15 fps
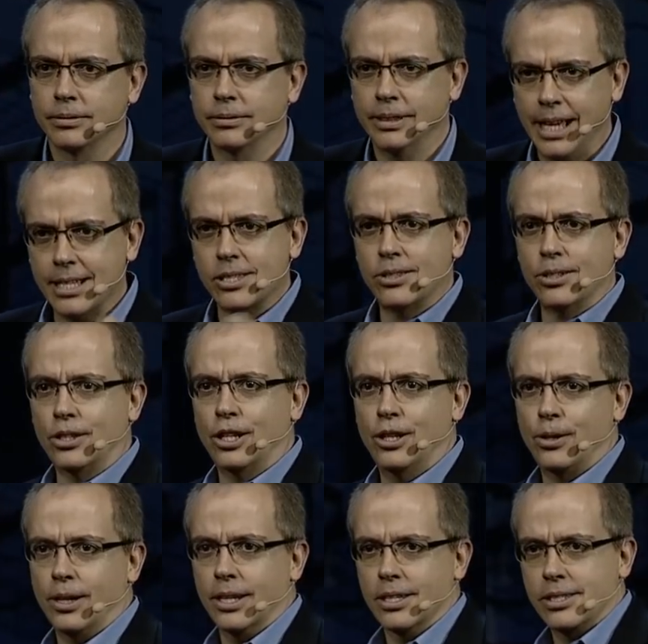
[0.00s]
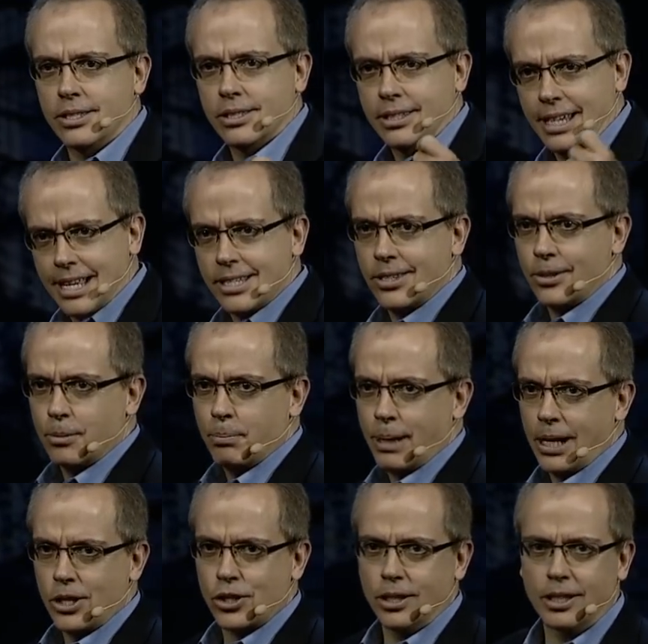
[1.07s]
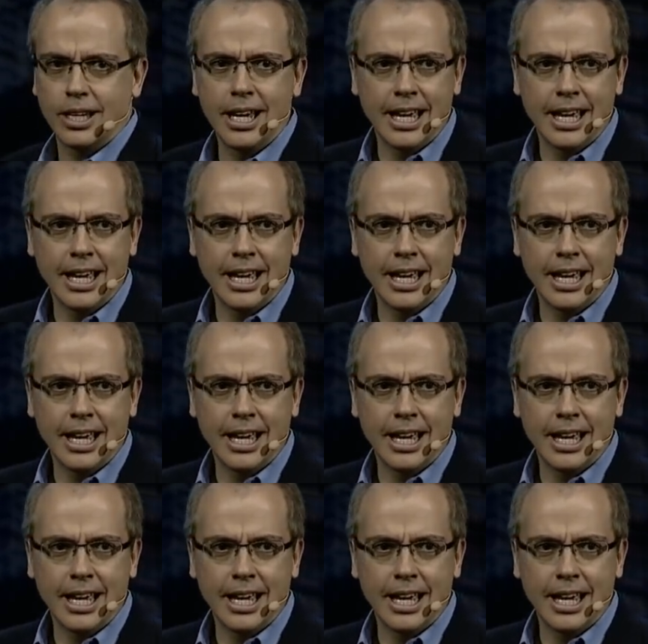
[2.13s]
Yes, they're curious. Yes, they're impatient.